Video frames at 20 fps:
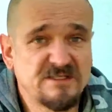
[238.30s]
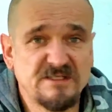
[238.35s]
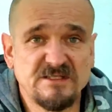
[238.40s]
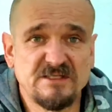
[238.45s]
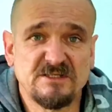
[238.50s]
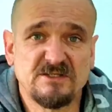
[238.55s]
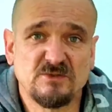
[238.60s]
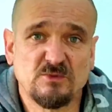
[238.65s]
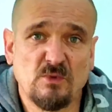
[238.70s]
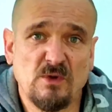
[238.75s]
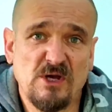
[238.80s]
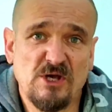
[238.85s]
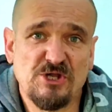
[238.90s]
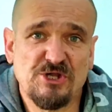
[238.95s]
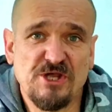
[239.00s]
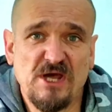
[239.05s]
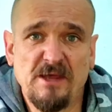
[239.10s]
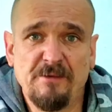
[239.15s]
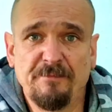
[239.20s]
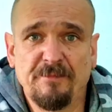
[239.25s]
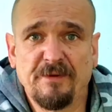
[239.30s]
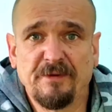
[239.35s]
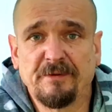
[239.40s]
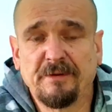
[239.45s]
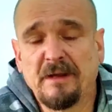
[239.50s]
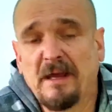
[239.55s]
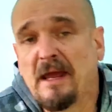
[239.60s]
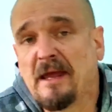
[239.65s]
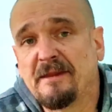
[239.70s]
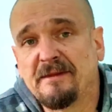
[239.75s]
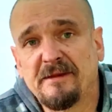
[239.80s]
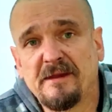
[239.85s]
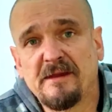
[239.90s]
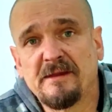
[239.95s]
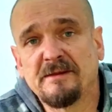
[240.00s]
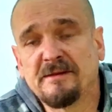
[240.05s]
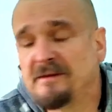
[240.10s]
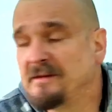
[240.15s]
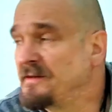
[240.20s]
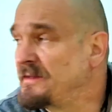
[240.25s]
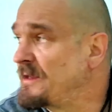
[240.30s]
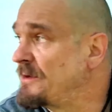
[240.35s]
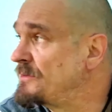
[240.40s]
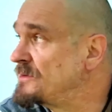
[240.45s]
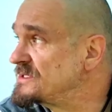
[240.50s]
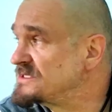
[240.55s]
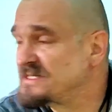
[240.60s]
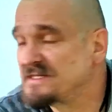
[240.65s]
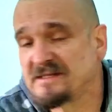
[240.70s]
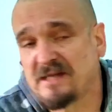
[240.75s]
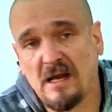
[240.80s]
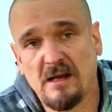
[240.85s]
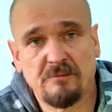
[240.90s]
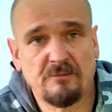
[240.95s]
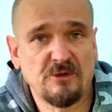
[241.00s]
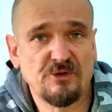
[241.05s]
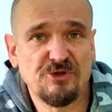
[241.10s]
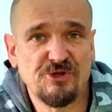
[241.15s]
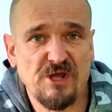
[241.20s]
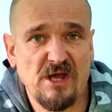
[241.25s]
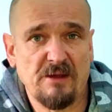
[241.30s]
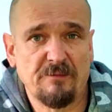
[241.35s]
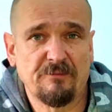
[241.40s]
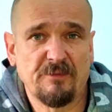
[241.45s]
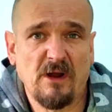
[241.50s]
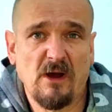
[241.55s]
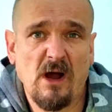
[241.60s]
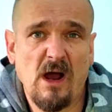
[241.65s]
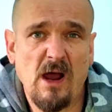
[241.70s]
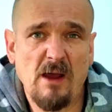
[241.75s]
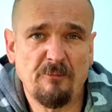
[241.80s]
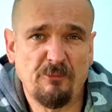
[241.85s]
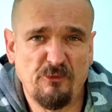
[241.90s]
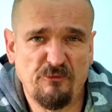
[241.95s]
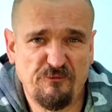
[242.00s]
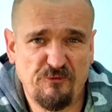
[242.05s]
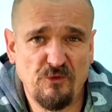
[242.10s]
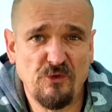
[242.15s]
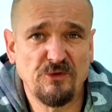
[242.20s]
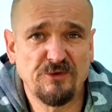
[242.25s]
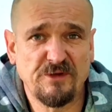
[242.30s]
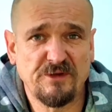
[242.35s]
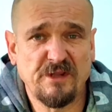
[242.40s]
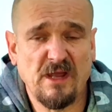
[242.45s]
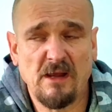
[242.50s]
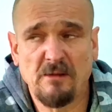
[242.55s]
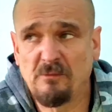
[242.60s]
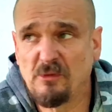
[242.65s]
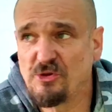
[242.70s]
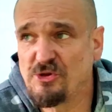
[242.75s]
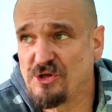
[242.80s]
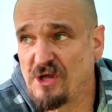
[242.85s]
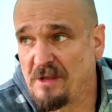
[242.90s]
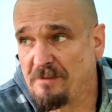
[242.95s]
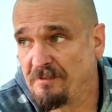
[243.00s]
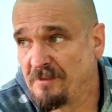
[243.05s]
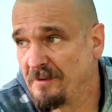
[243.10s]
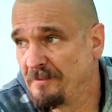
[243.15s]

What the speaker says: is a square shape, and then there is a diamond shape. Now I prefer the diamond shape,